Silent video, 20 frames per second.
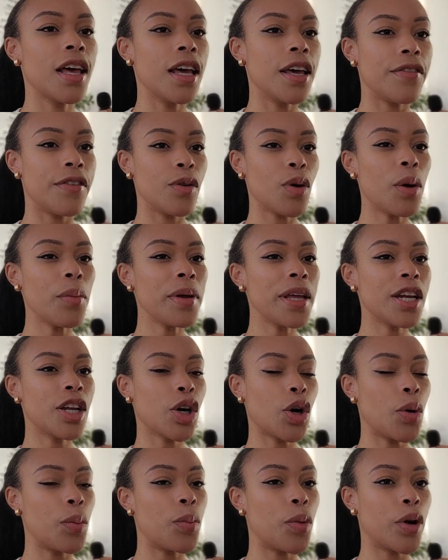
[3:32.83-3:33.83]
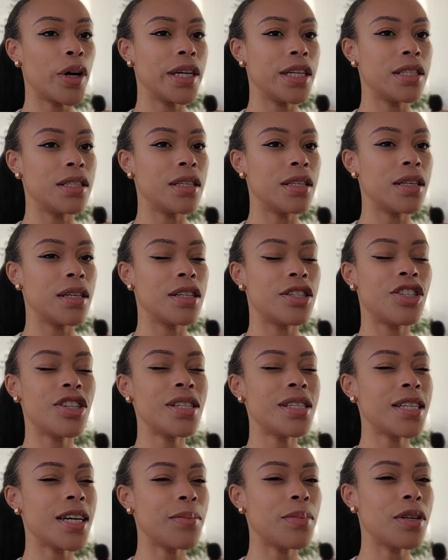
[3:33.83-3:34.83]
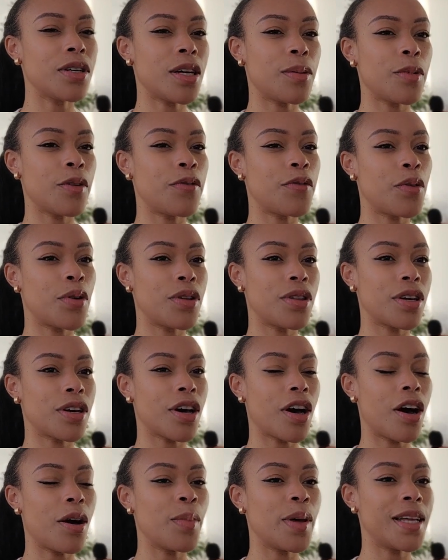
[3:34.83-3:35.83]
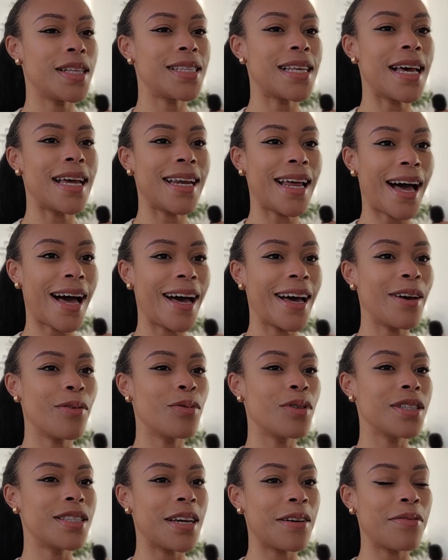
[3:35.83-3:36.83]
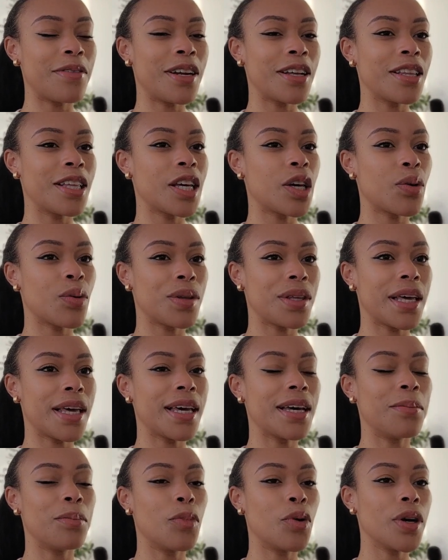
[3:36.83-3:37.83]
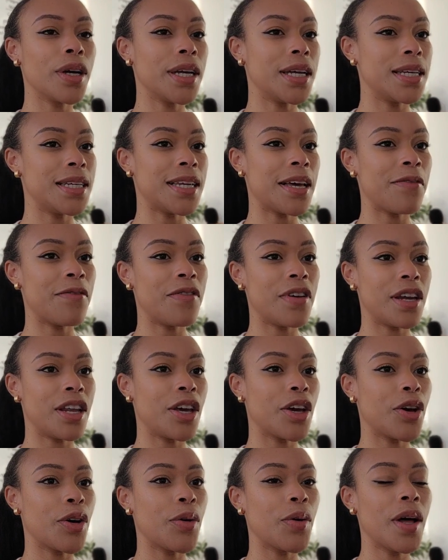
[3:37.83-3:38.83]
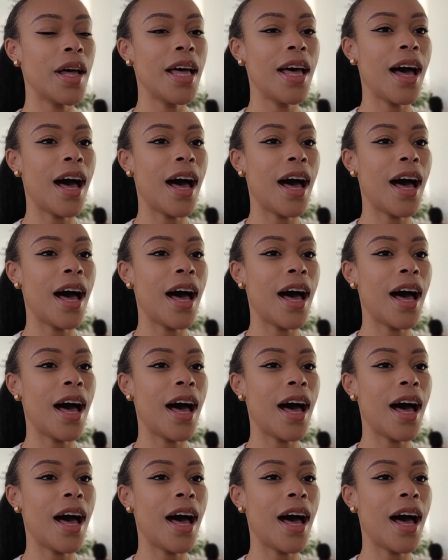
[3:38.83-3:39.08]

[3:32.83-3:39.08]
If you want me to go more into this, just type the number 4 in the comments and I will definitely create a more in-depth video.